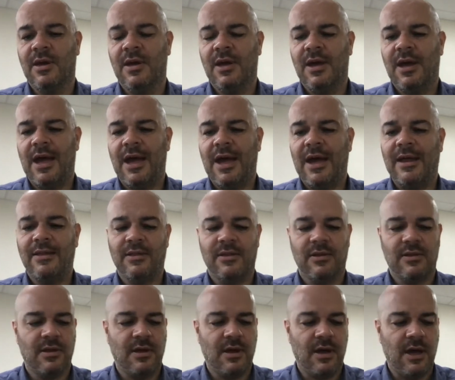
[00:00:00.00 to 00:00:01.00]

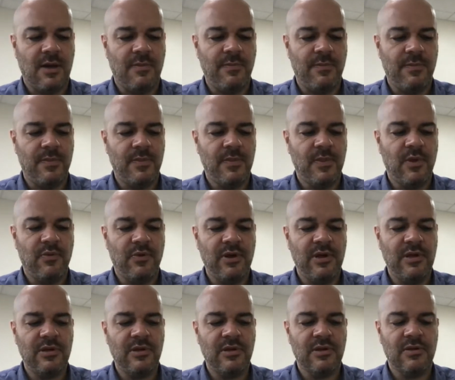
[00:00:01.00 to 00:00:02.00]
And the
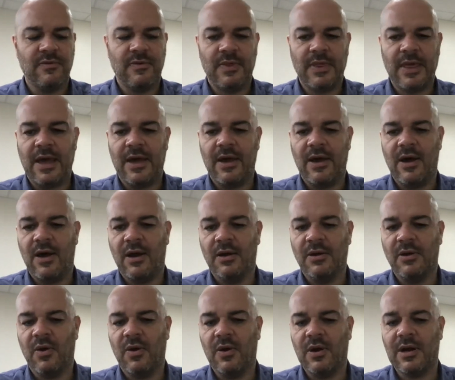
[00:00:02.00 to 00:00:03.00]
reasons for that are
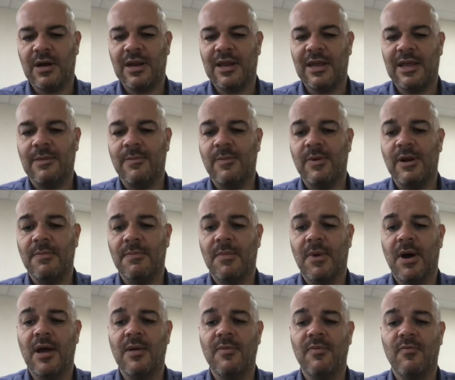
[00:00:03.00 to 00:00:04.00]
not clear, but it
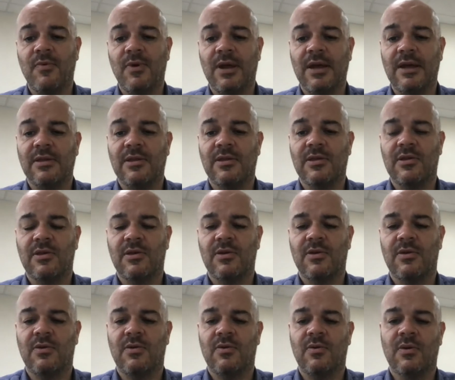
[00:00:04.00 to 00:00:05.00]
might relate
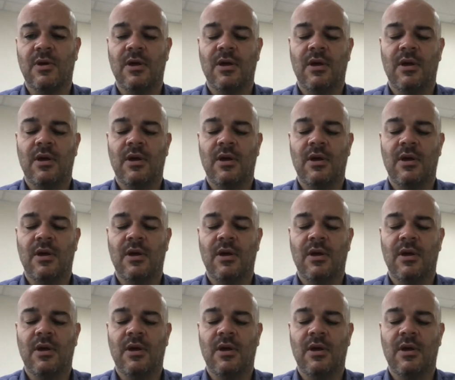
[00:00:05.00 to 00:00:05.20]
to